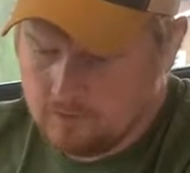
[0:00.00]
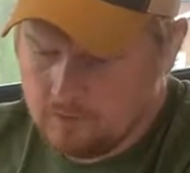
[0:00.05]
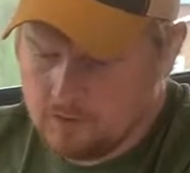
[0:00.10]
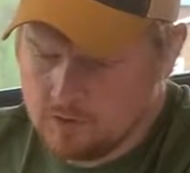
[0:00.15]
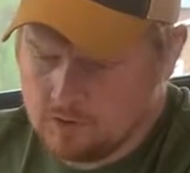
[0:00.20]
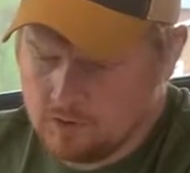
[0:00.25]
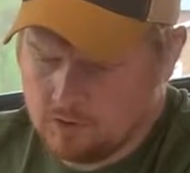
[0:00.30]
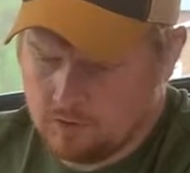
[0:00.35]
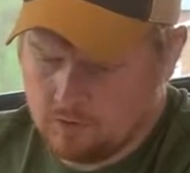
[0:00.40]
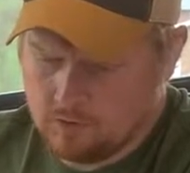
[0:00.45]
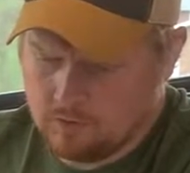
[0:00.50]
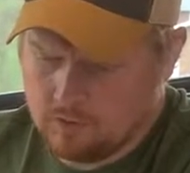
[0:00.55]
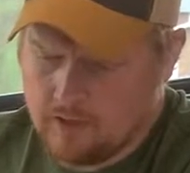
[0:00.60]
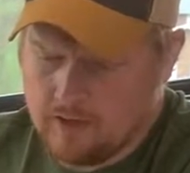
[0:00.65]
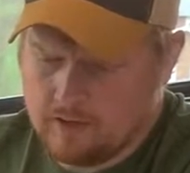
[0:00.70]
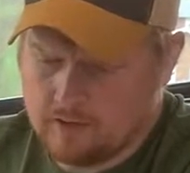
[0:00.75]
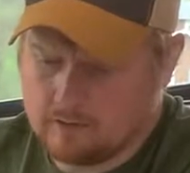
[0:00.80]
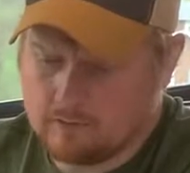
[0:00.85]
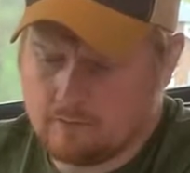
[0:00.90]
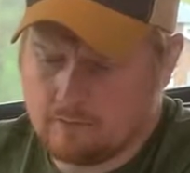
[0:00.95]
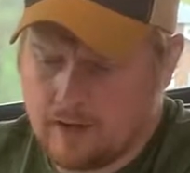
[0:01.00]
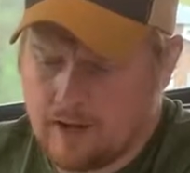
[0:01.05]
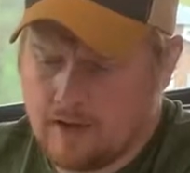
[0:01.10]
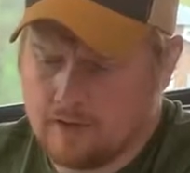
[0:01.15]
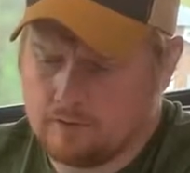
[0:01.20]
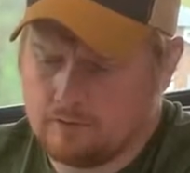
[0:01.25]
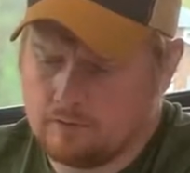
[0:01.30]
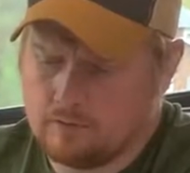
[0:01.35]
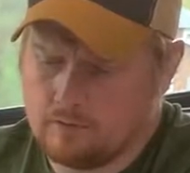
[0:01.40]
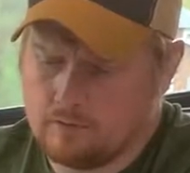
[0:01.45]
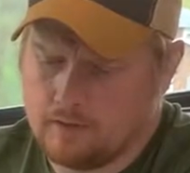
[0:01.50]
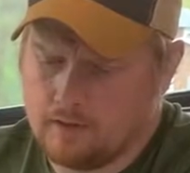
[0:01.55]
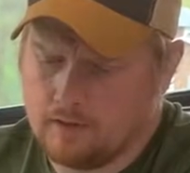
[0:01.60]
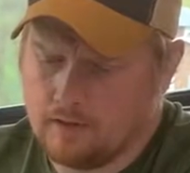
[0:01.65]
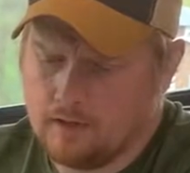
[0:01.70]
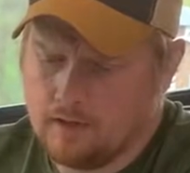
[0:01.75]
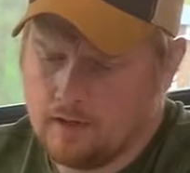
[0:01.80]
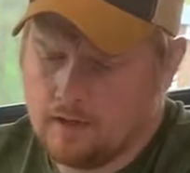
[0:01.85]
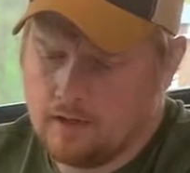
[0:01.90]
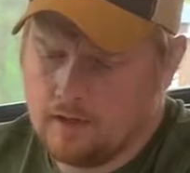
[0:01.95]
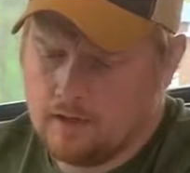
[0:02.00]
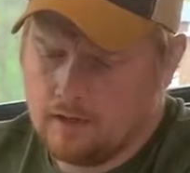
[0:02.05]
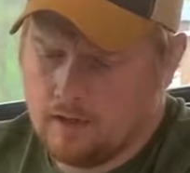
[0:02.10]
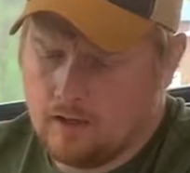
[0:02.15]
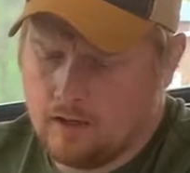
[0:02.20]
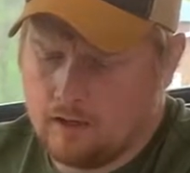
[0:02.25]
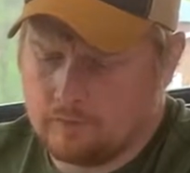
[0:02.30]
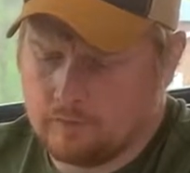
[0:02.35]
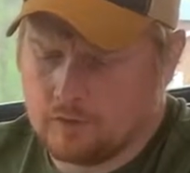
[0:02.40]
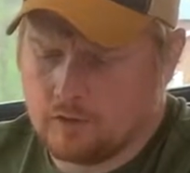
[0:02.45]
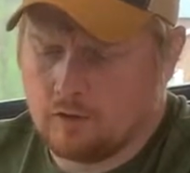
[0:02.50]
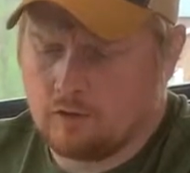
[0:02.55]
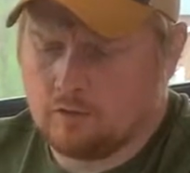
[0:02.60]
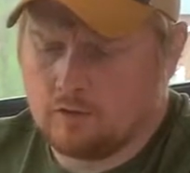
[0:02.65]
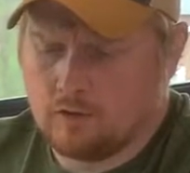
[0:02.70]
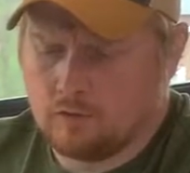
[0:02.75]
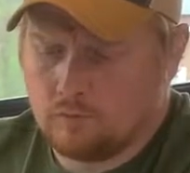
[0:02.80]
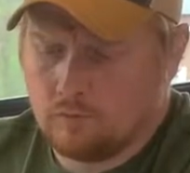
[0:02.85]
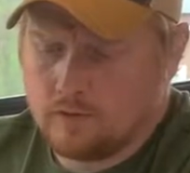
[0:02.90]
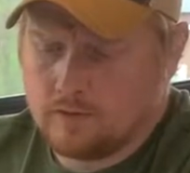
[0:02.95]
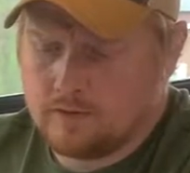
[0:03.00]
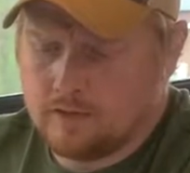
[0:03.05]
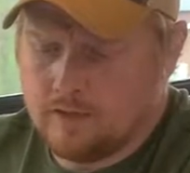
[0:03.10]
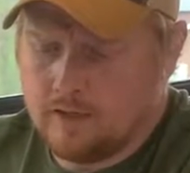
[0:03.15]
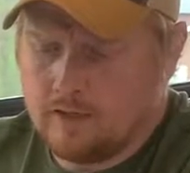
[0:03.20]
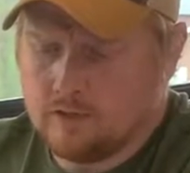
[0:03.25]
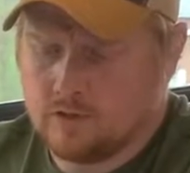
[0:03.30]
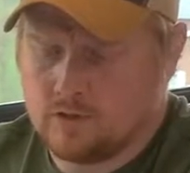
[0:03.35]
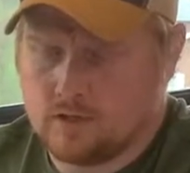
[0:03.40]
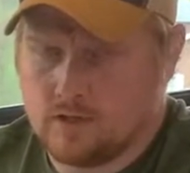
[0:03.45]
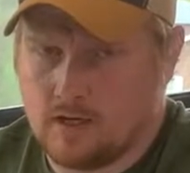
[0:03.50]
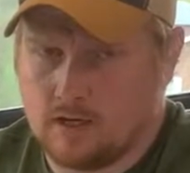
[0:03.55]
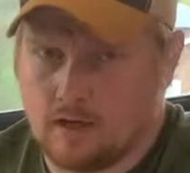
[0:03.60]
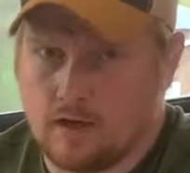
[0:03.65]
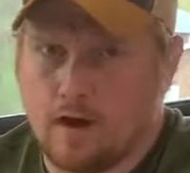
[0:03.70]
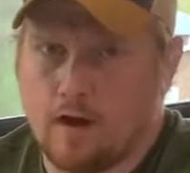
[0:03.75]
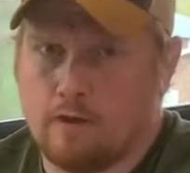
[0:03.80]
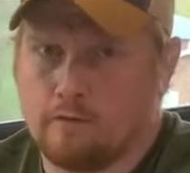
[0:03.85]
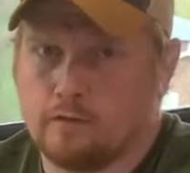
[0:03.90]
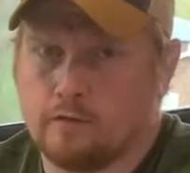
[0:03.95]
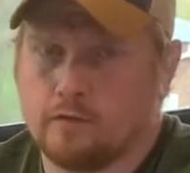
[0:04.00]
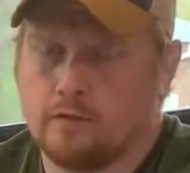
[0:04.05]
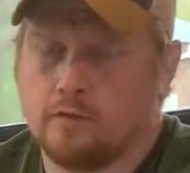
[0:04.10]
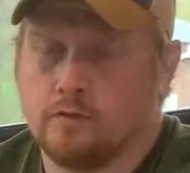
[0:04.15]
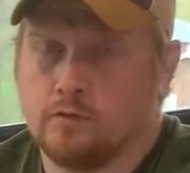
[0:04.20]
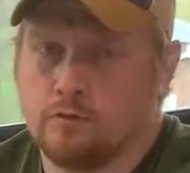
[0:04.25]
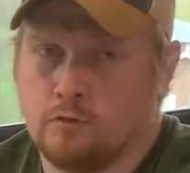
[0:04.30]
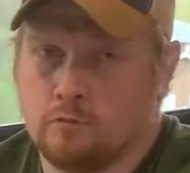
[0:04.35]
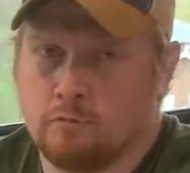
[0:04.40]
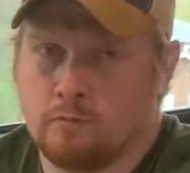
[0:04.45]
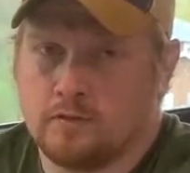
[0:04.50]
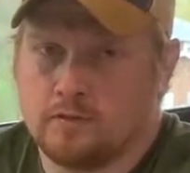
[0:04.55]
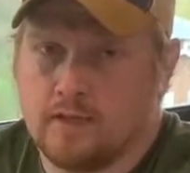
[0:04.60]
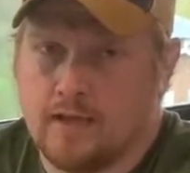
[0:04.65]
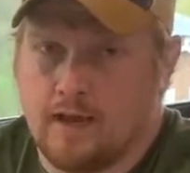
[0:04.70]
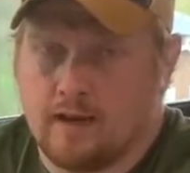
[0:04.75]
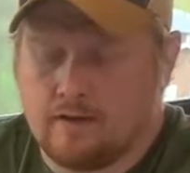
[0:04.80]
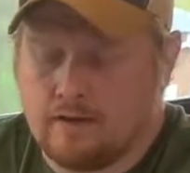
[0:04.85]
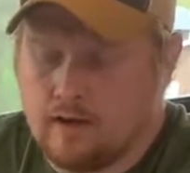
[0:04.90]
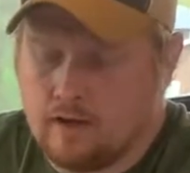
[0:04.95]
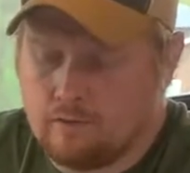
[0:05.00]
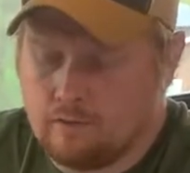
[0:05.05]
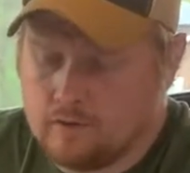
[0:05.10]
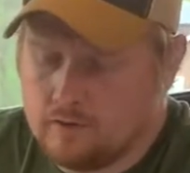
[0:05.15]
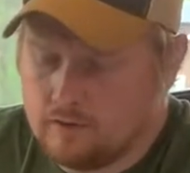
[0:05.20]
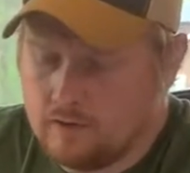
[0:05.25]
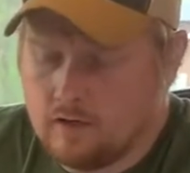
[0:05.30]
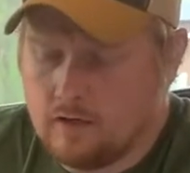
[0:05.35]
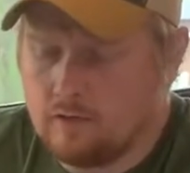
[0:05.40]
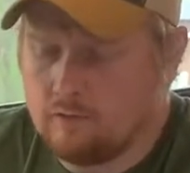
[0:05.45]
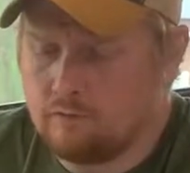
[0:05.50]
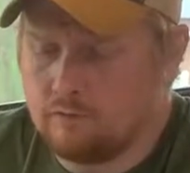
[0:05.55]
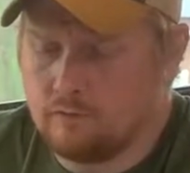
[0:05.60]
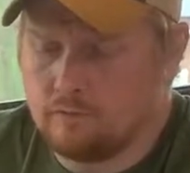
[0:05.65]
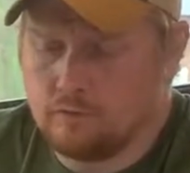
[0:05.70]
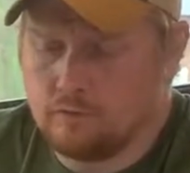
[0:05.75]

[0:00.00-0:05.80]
So that is massive to me. To go along with that, just a cover to protect everything from